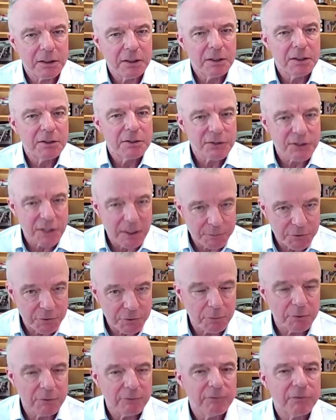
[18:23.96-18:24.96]

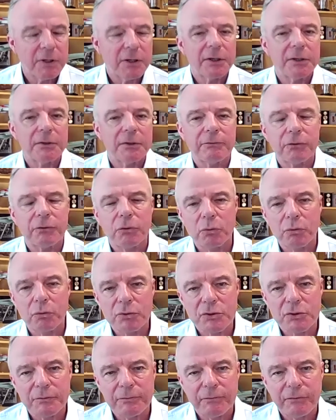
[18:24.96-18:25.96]
subsequent flight, of
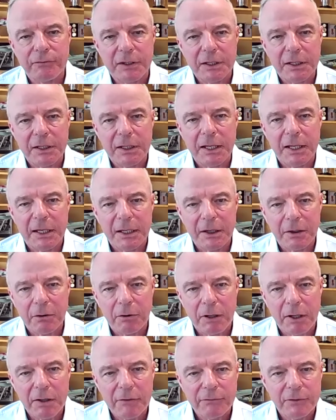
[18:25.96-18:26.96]
course, of the
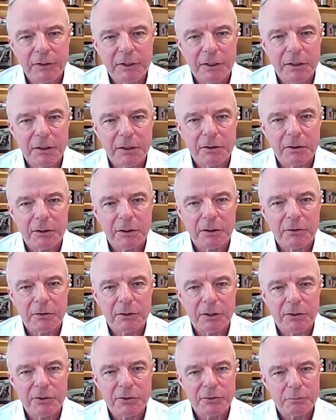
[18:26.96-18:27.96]
aircraft, and
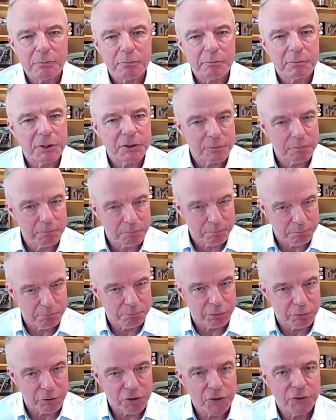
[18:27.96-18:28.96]
it's
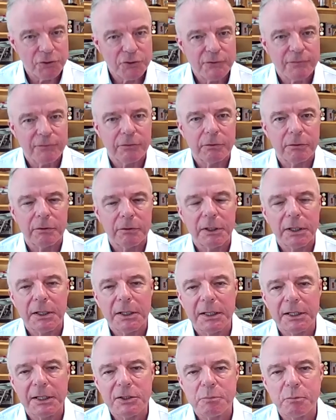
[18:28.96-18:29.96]
produced for an
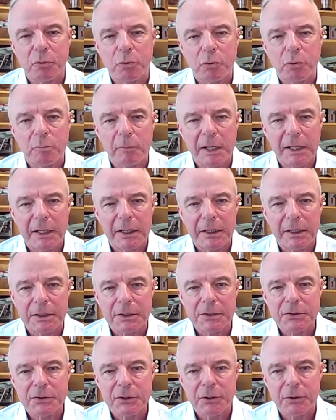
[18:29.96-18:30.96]
export market.
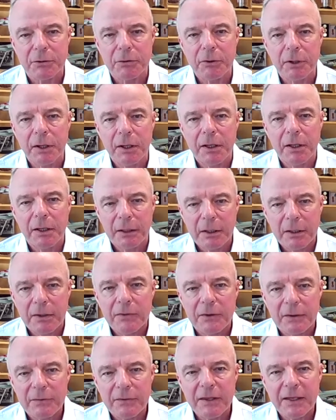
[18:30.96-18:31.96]
So
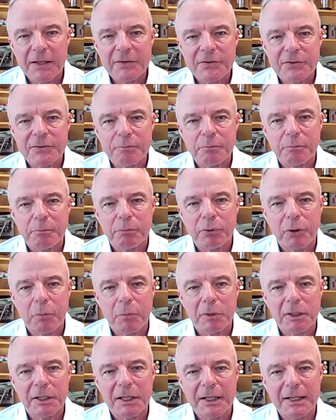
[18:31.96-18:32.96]
that's
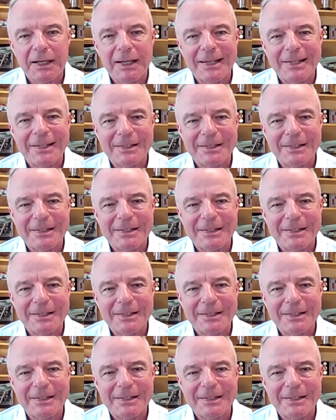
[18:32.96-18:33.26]
probably